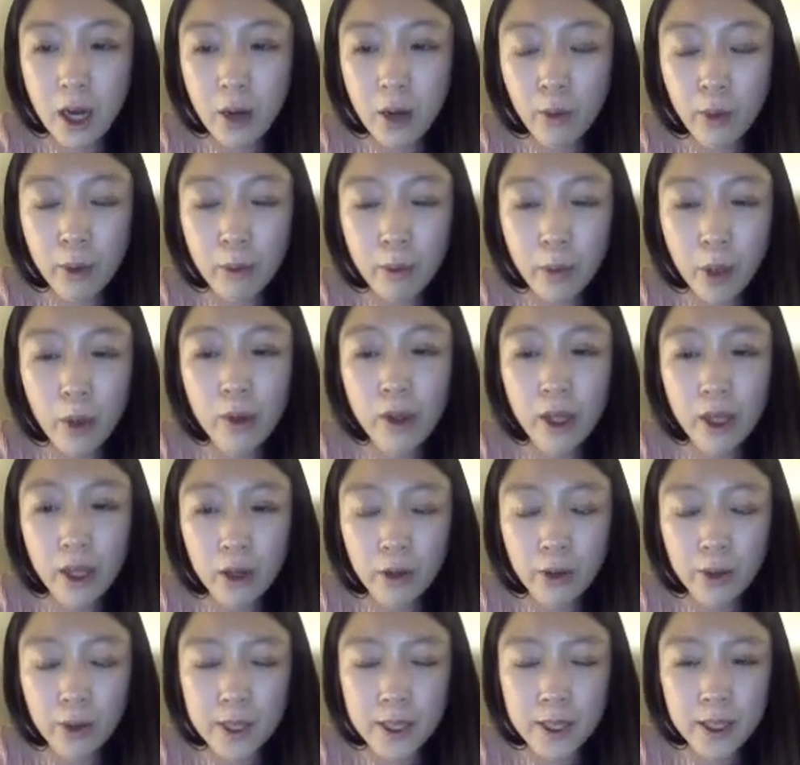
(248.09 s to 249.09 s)
We both
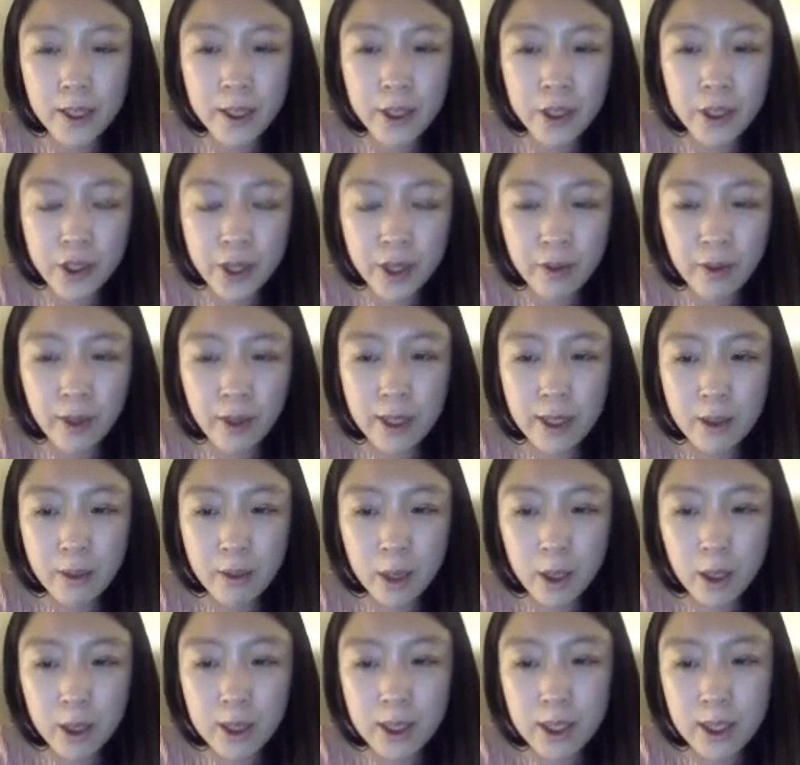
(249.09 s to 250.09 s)
increased the
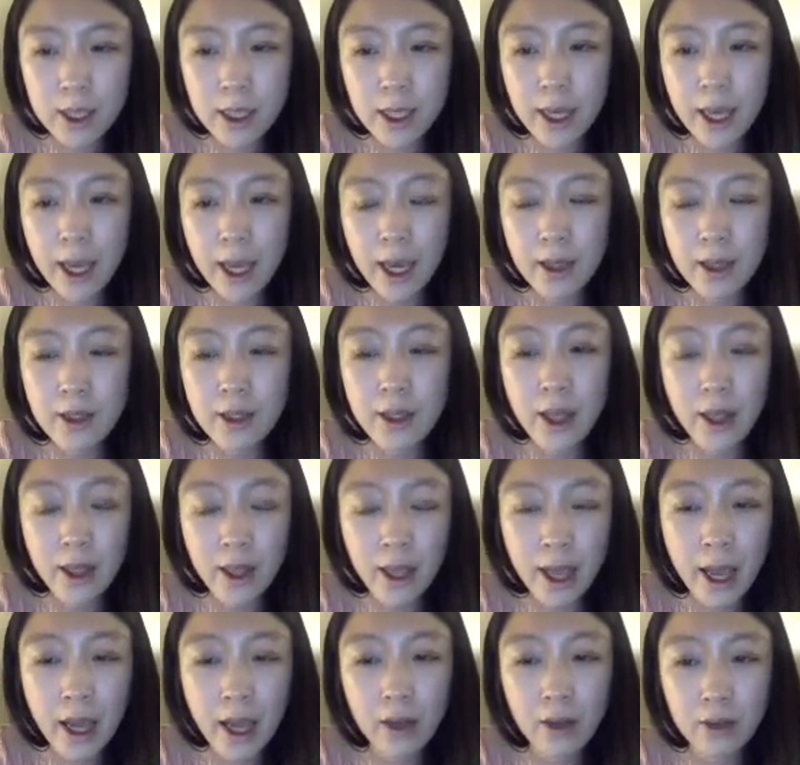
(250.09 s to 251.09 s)
generalizability and
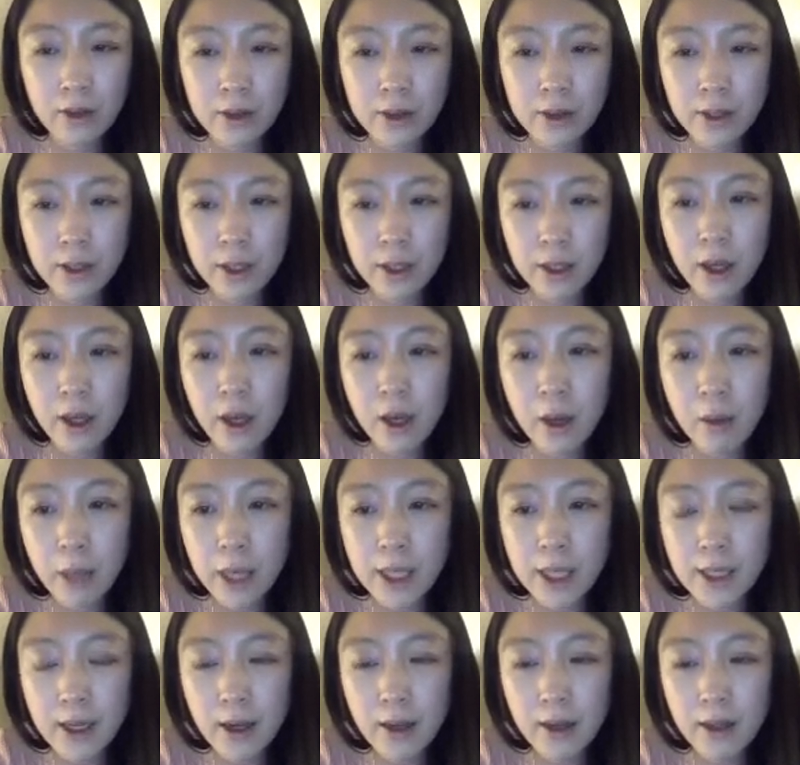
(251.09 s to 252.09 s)
the accuracy
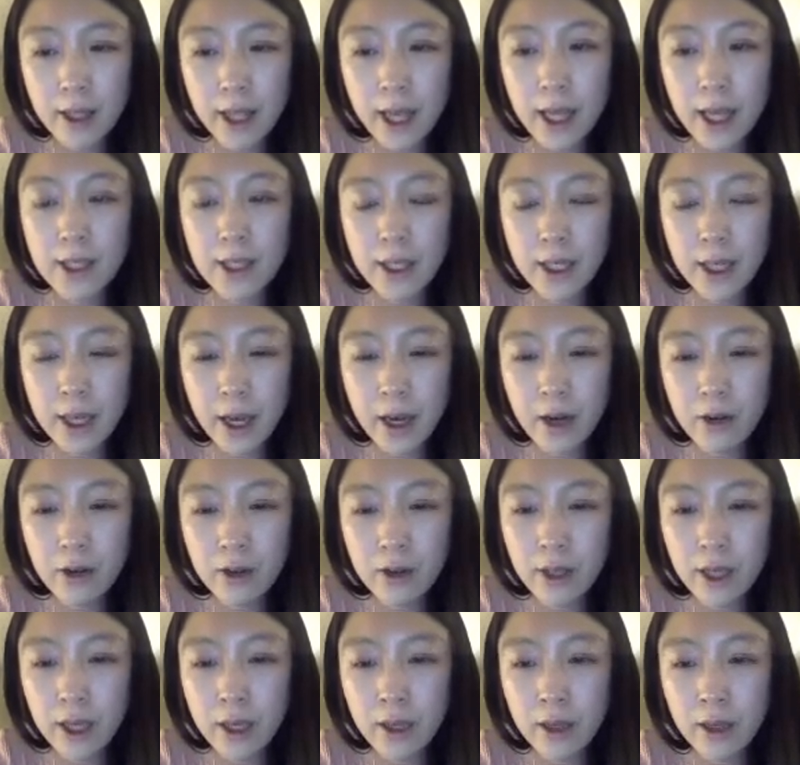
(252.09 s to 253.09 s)
based on the testing
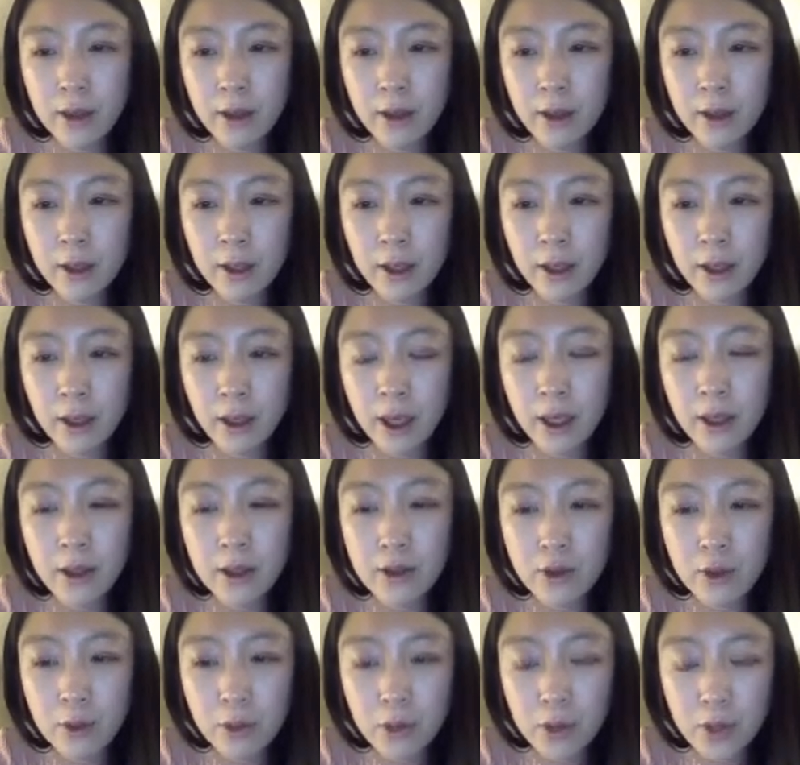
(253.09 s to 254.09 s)
arrow in the
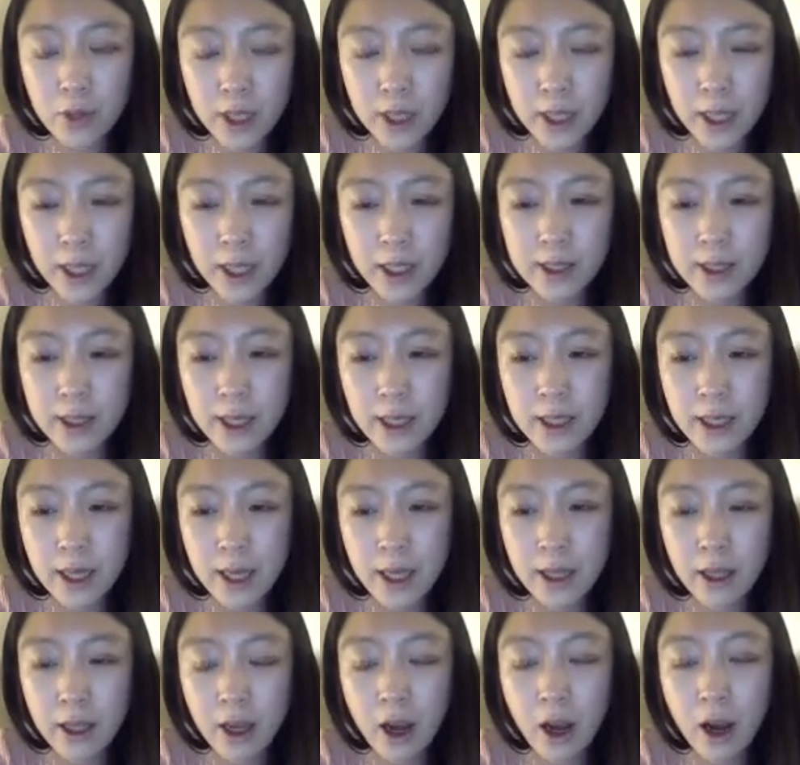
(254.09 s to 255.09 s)
in-distribution data set
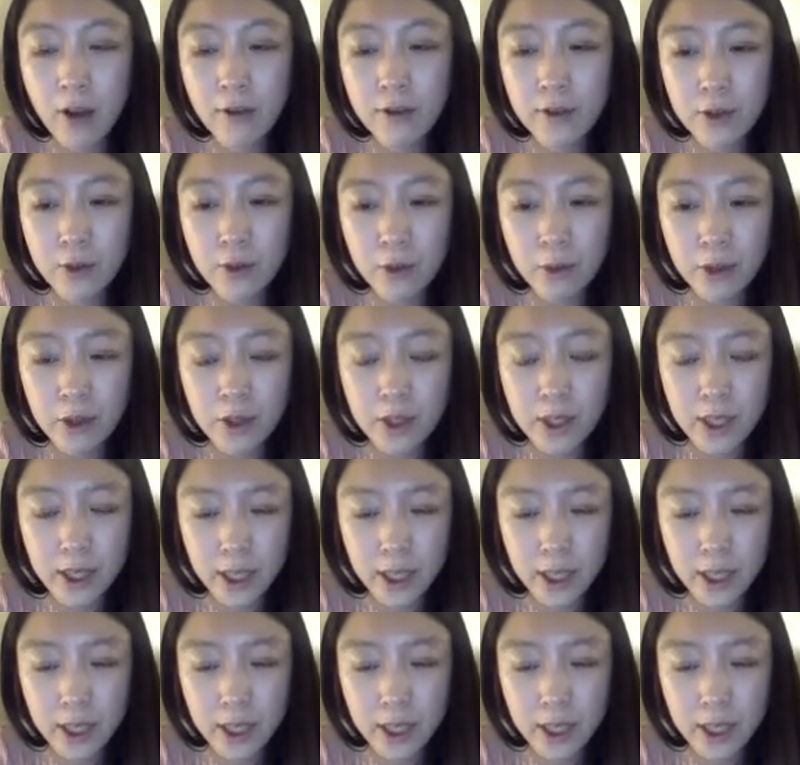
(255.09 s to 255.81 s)
and the off-distribution